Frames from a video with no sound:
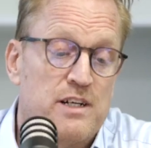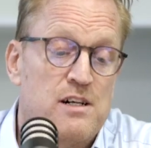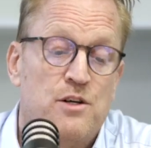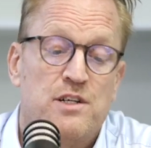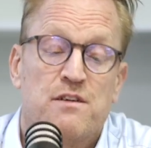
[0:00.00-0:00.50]

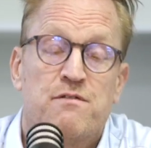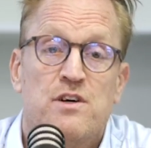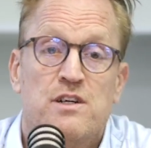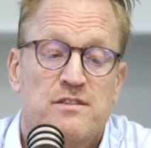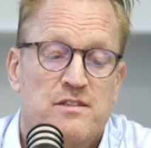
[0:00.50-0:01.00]
including the
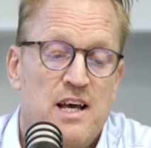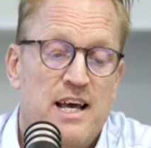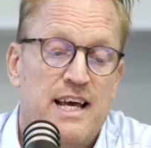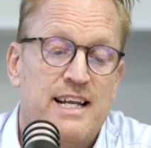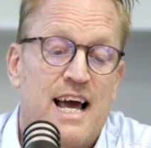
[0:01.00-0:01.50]
first
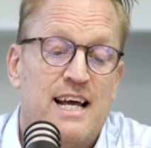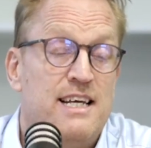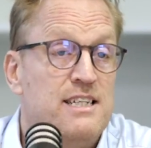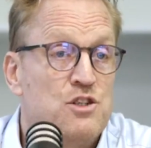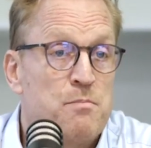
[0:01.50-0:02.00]

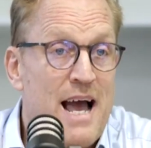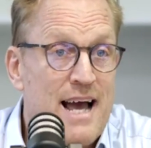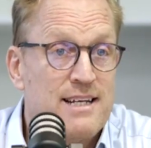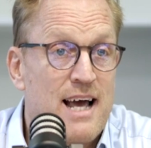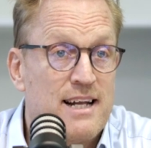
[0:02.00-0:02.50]
in
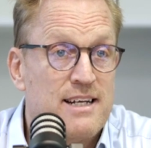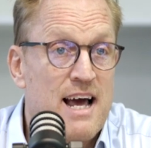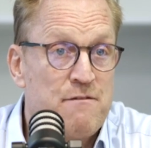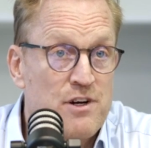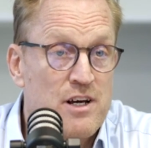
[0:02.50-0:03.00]
Japan and in
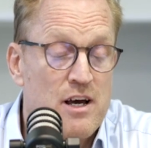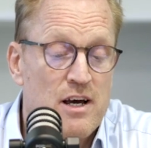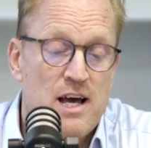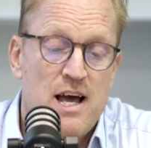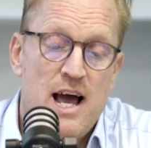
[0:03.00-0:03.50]
Africa.
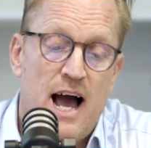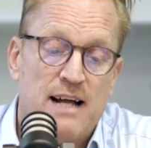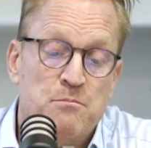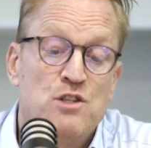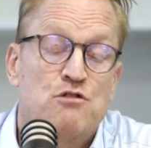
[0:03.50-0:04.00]

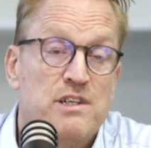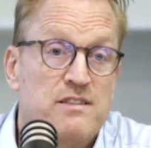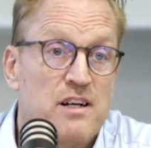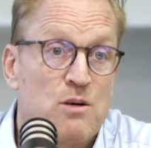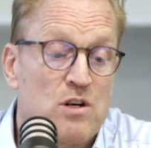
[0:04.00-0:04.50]
And most
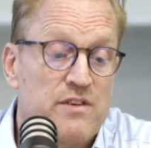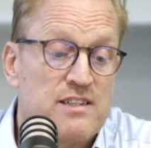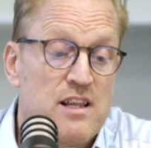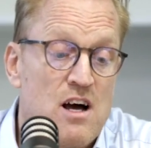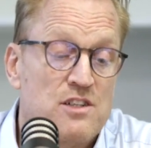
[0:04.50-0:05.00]
recently, one of its
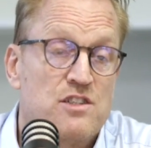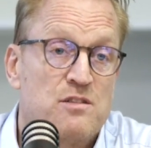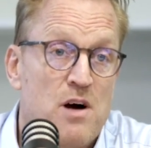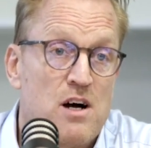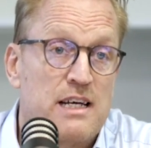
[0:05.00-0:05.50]
largest
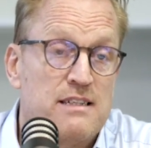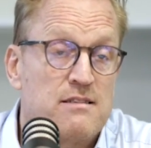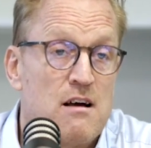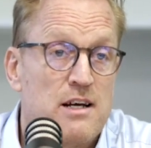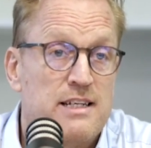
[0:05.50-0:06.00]
markets
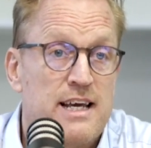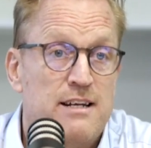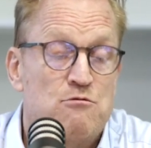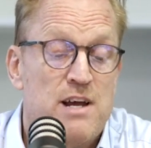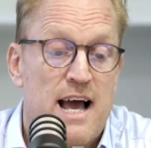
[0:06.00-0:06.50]
signed
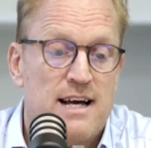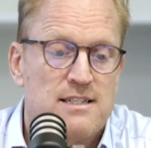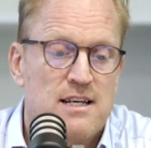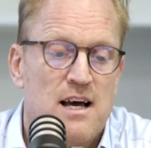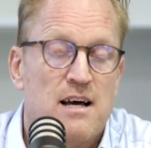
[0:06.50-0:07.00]
in Riyadh
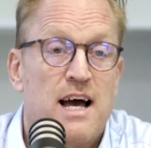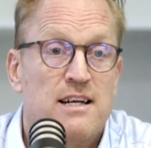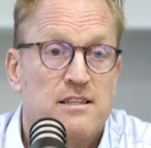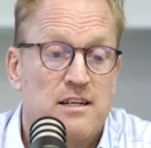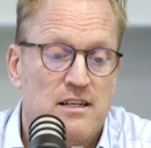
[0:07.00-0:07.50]
at
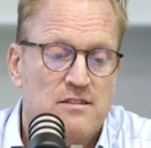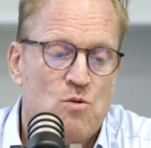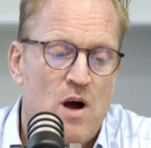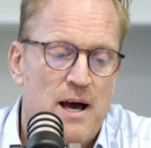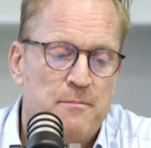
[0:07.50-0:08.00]
Didier
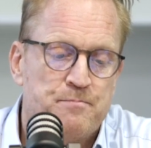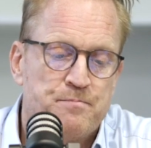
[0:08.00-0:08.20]
Square.